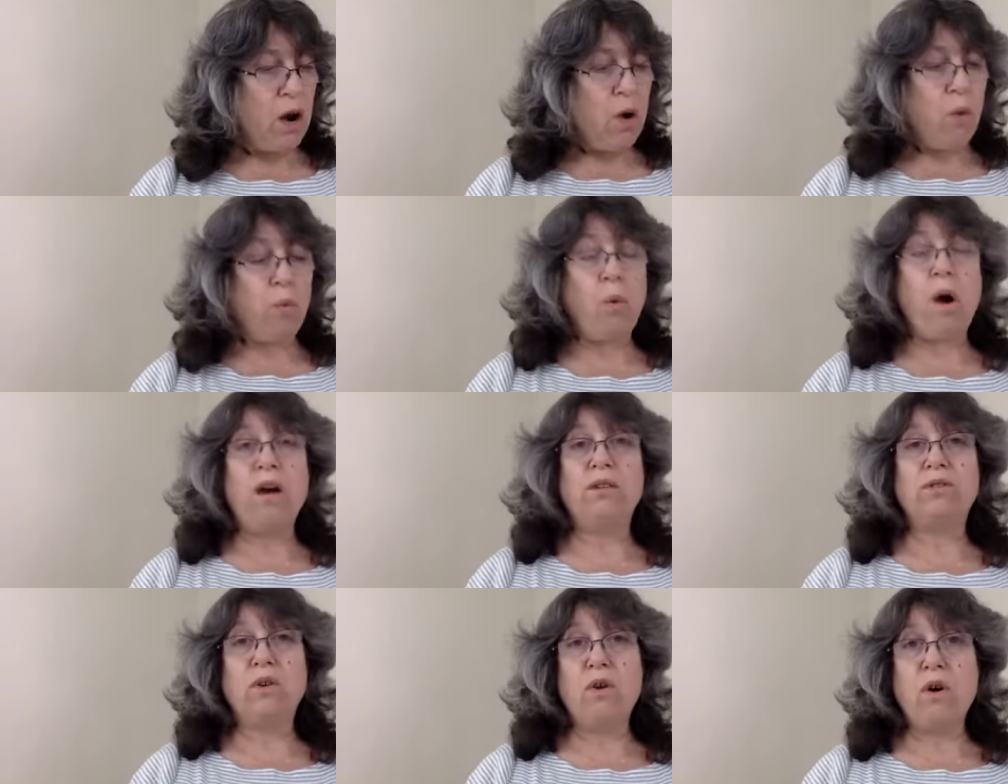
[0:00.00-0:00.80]

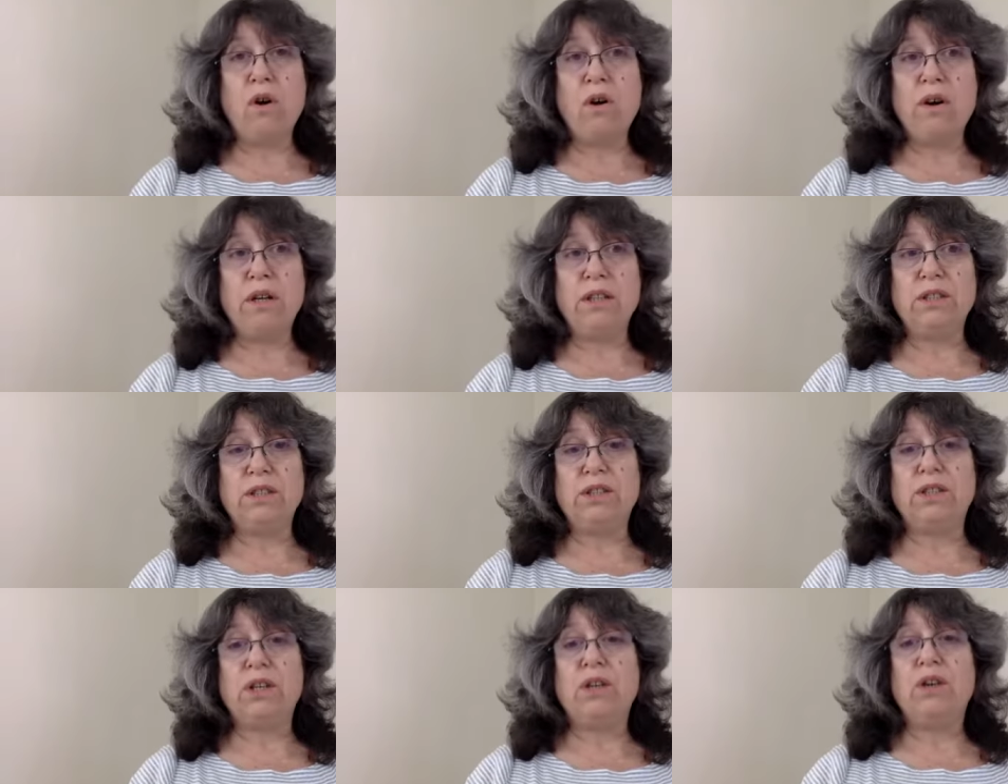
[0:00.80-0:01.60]
wild
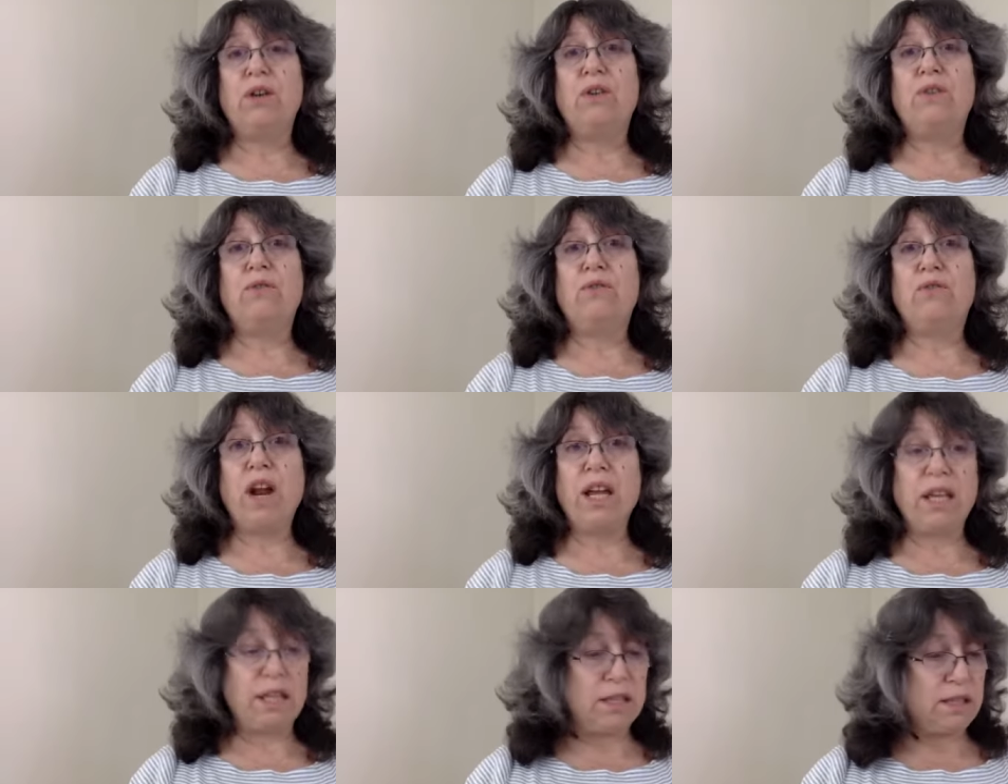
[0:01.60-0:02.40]
orange,
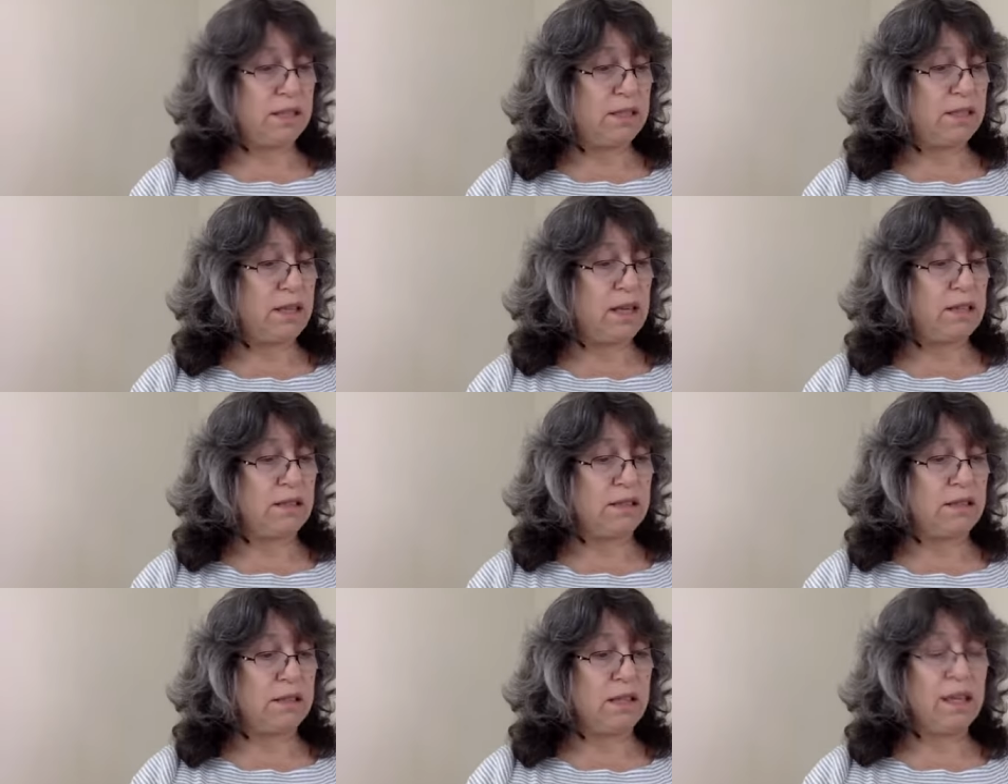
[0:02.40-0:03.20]

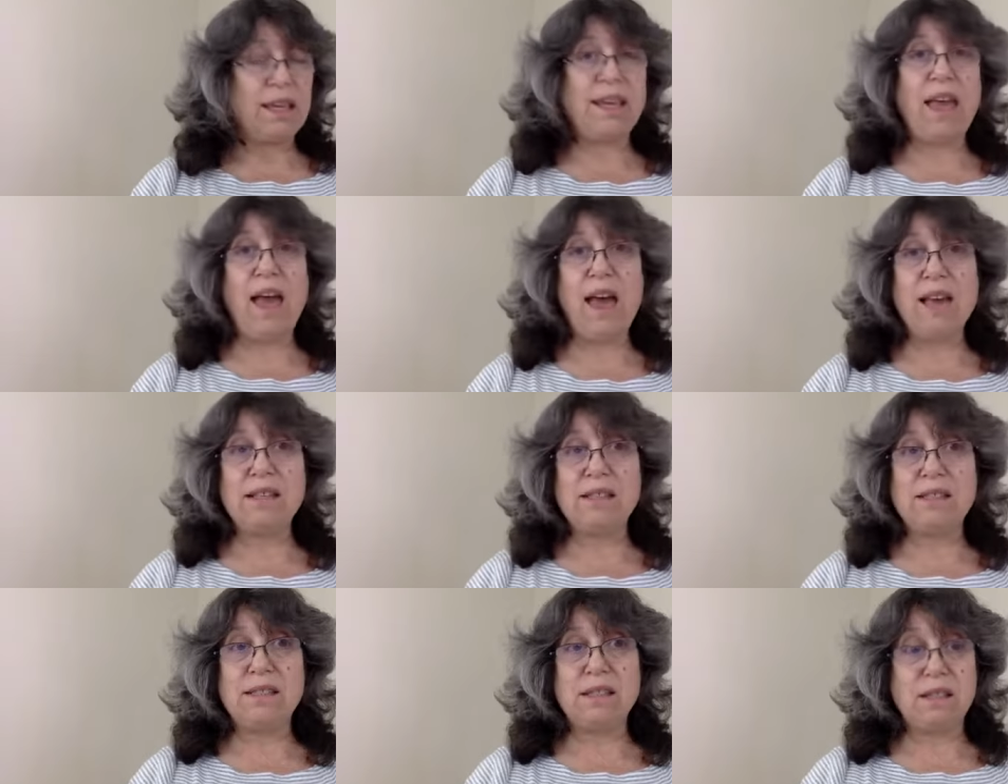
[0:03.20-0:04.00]
frankincense,
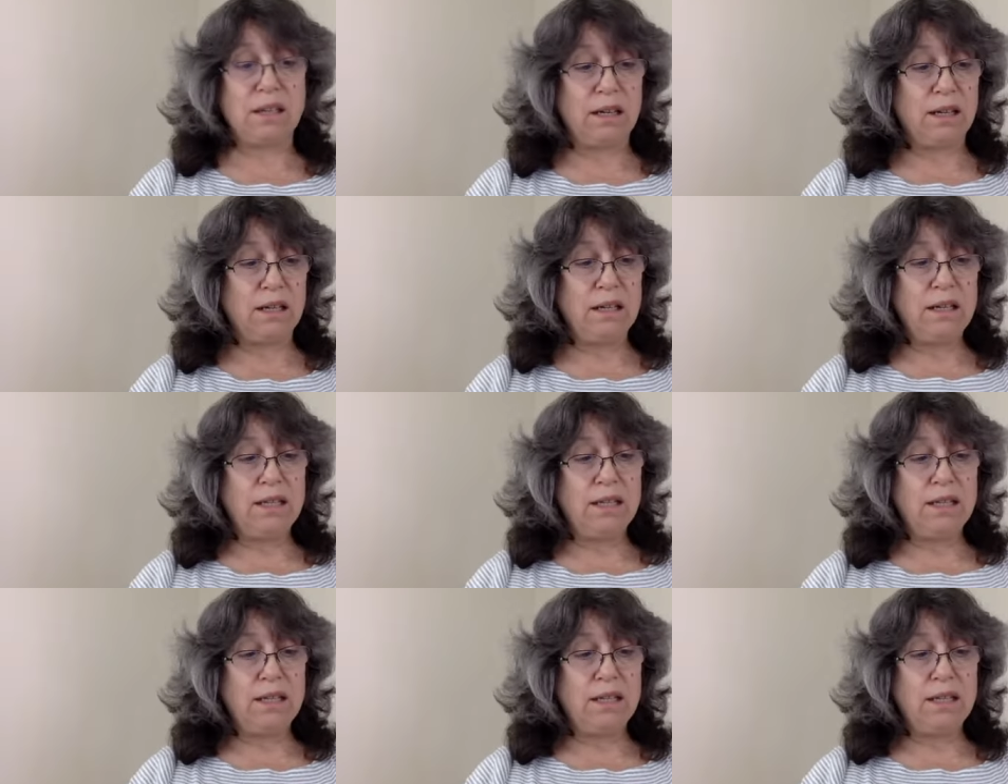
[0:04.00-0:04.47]
cassia,